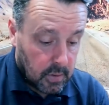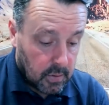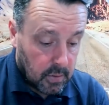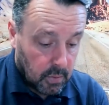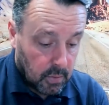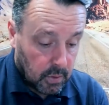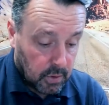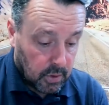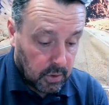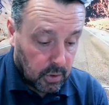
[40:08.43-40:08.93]

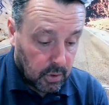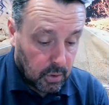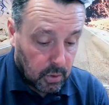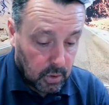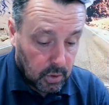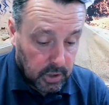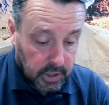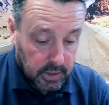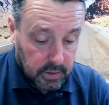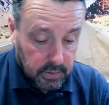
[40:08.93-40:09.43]
what do you
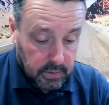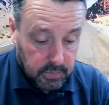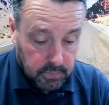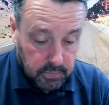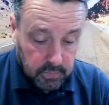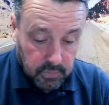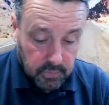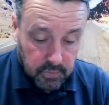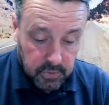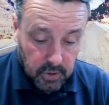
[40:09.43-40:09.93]
call it?
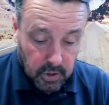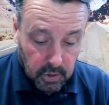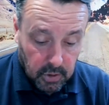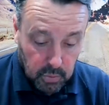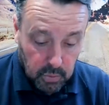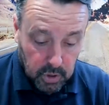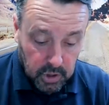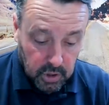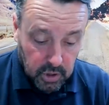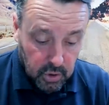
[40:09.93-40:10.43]
I've forgotten
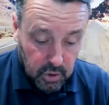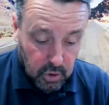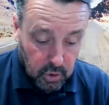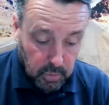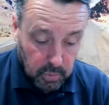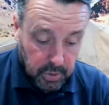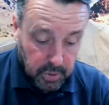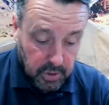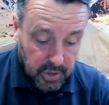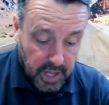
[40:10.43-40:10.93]
what it's
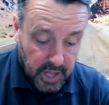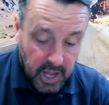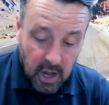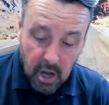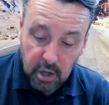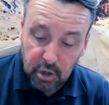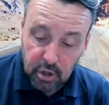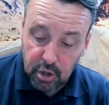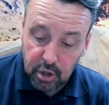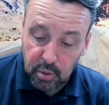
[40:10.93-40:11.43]
called, but they
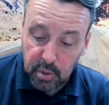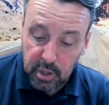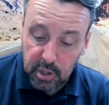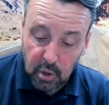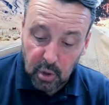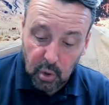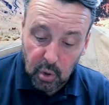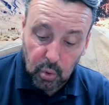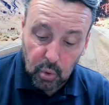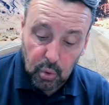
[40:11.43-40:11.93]
are
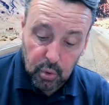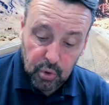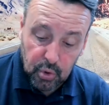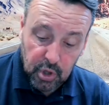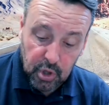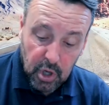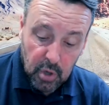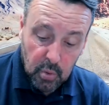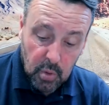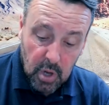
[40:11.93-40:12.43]
doing
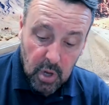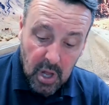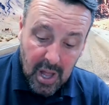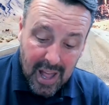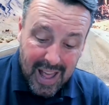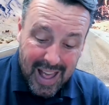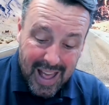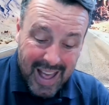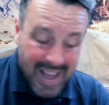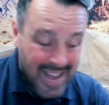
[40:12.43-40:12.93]
also
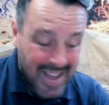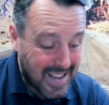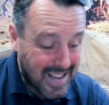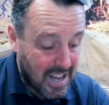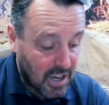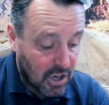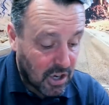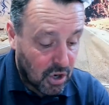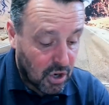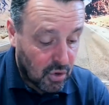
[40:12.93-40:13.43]
a
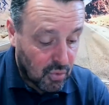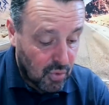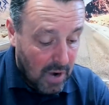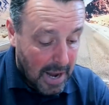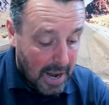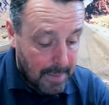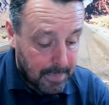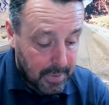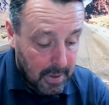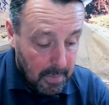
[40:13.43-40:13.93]

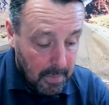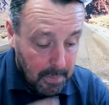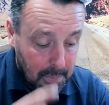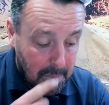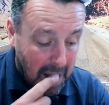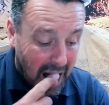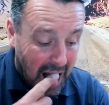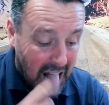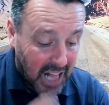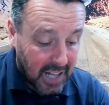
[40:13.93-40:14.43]
grab
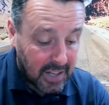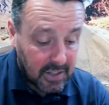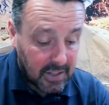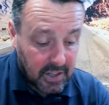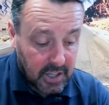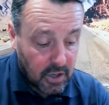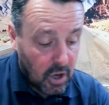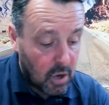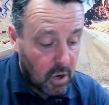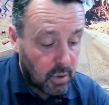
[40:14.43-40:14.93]
bag.
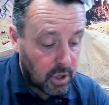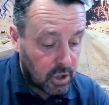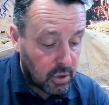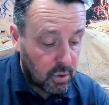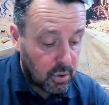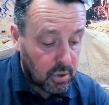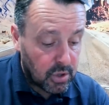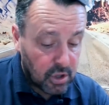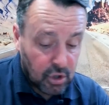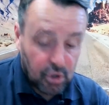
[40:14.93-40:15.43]
They're not only
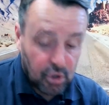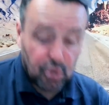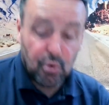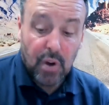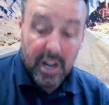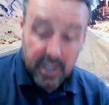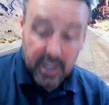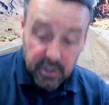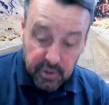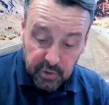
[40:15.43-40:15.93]
doing the
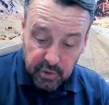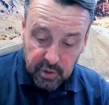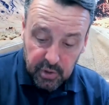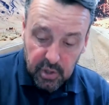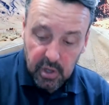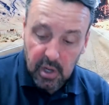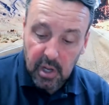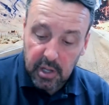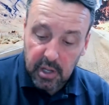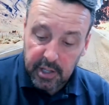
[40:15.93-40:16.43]
trackers,
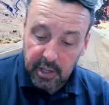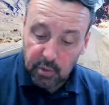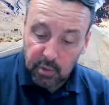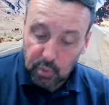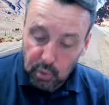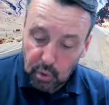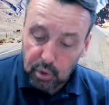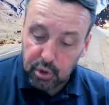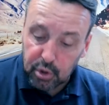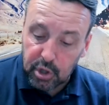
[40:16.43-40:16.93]
they're
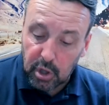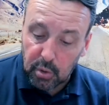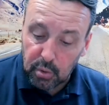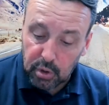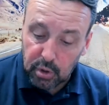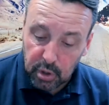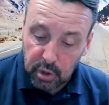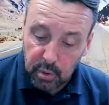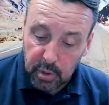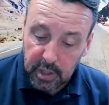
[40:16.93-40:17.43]
also
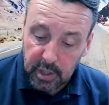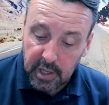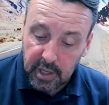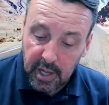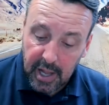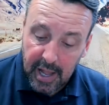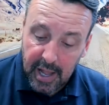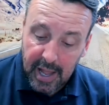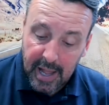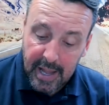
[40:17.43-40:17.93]
doing
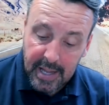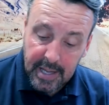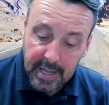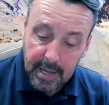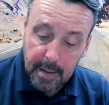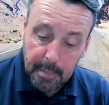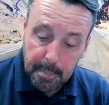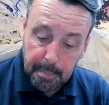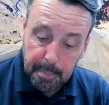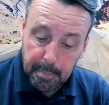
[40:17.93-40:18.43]
a
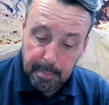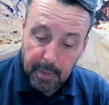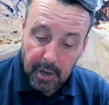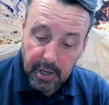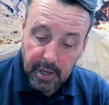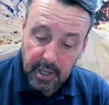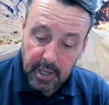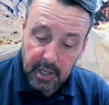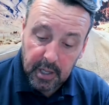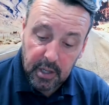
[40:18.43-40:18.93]

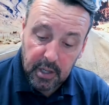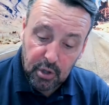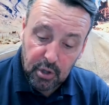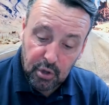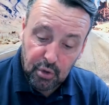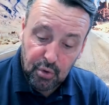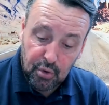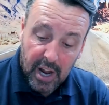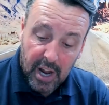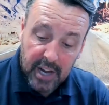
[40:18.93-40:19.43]
Bike
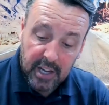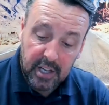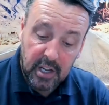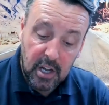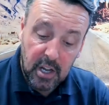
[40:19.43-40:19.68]
Track